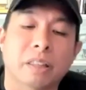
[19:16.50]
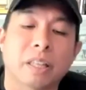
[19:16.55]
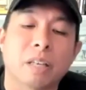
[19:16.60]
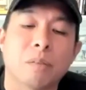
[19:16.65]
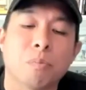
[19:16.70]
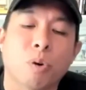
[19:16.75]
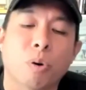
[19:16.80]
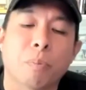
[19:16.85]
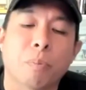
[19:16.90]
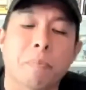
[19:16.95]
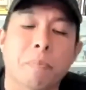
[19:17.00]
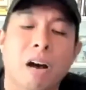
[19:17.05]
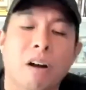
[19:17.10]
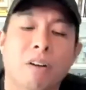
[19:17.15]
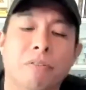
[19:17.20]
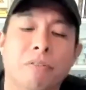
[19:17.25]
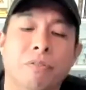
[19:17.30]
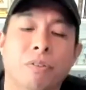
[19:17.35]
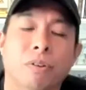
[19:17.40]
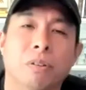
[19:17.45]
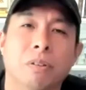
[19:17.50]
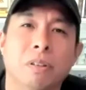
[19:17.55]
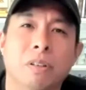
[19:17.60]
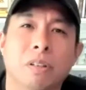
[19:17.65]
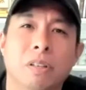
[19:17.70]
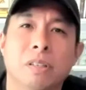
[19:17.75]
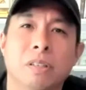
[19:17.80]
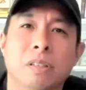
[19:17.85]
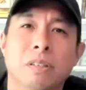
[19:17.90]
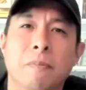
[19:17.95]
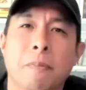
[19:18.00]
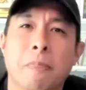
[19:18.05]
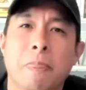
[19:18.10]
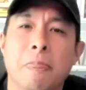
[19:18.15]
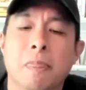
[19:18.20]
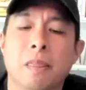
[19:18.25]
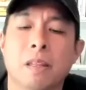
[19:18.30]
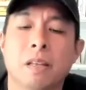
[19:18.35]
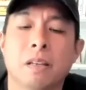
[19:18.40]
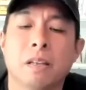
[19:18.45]
more powerful
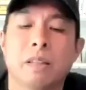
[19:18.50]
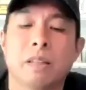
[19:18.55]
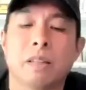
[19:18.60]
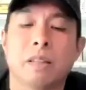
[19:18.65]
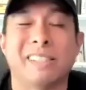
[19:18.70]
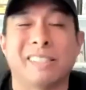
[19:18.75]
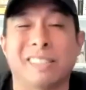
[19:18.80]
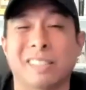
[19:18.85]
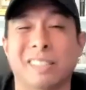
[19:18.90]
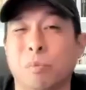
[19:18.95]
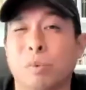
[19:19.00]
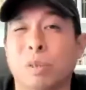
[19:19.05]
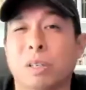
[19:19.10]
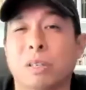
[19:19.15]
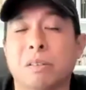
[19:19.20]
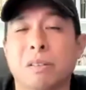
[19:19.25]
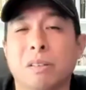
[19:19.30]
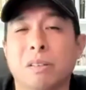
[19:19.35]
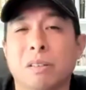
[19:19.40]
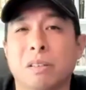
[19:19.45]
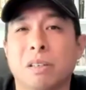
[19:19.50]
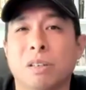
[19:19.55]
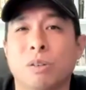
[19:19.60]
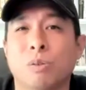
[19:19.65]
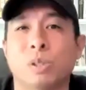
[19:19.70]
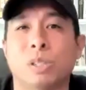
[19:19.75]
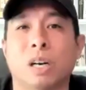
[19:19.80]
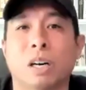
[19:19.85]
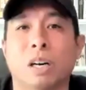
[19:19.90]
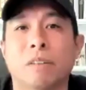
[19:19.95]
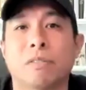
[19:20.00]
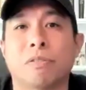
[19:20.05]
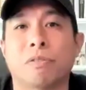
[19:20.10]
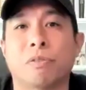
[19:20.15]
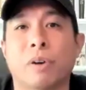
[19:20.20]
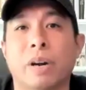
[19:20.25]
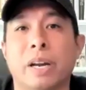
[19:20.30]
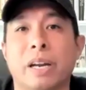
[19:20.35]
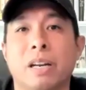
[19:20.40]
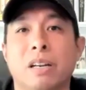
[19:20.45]
than someone who is
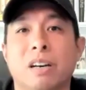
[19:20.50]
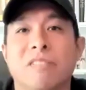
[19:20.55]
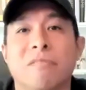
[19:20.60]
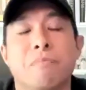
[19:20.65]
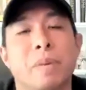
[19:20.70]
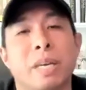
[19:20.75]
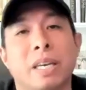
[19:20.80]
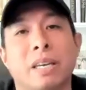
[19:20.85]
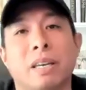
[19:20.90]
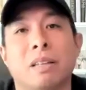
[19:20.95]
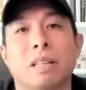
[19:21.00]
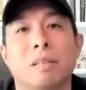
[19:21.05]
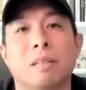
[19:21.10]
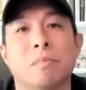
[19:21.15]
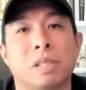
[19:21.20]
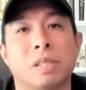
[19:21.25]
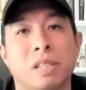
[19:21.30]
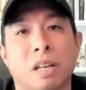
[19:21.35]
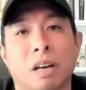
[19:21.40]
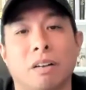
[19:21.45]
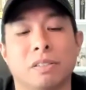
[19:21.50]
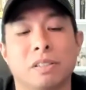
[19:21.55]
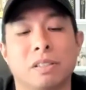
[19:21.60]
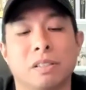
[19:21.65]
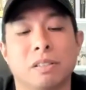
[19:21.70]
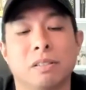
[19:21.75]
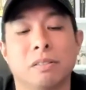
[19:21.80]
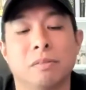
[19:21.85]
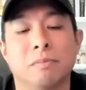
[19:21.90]
unafraid of being themselves.